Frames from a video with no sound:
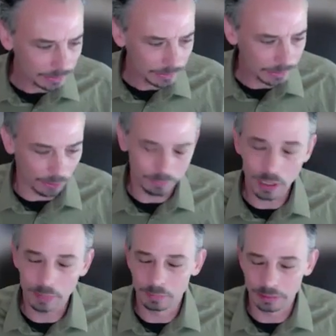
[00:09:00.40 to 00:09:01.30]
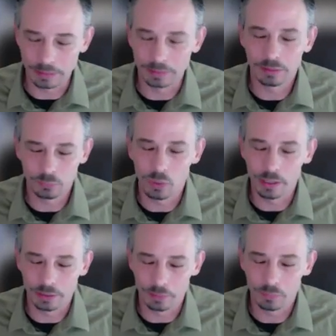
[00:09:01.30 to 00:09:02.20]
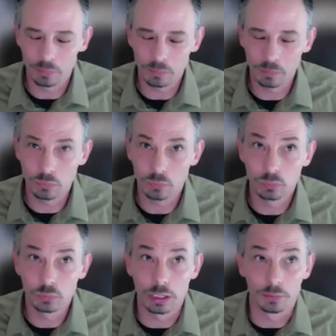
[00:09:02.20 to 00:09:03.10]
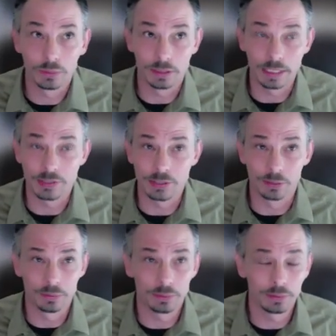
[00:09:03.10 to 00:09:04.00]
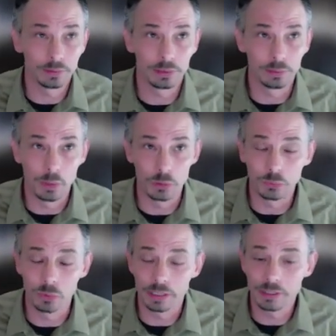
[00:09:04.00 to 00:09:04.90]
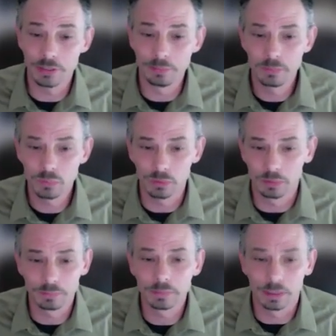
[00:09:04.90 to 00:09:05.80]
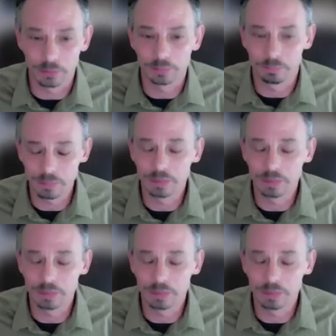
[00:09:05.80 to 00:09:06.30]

you know, probably one of the, you know, the things that are the most worrisome or, you know, the,